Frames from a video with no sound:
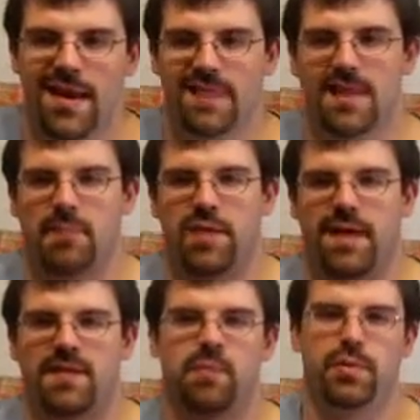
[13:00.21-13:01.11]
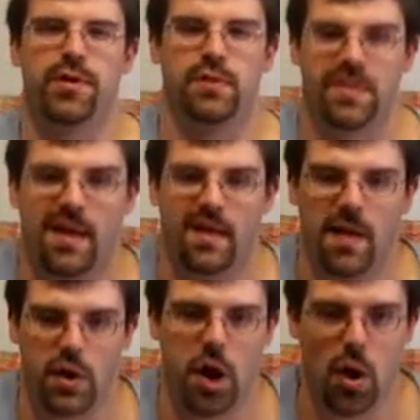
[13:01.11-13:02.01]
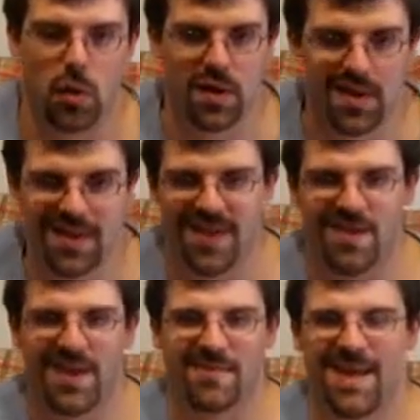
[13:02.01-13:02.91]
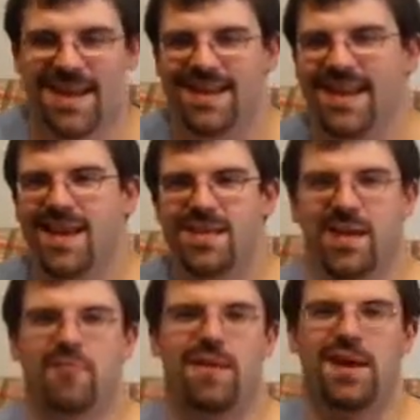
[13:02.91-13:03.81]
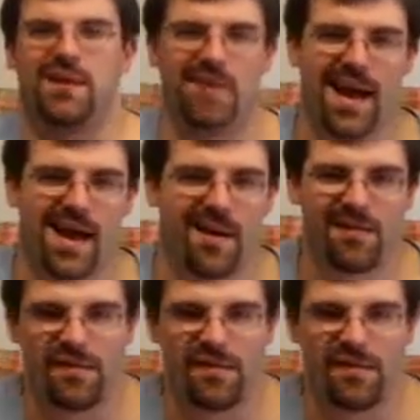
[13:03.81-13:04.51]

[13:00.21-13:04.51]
It's like playing Splinter Cell on coke. You know what I mean? Like running around,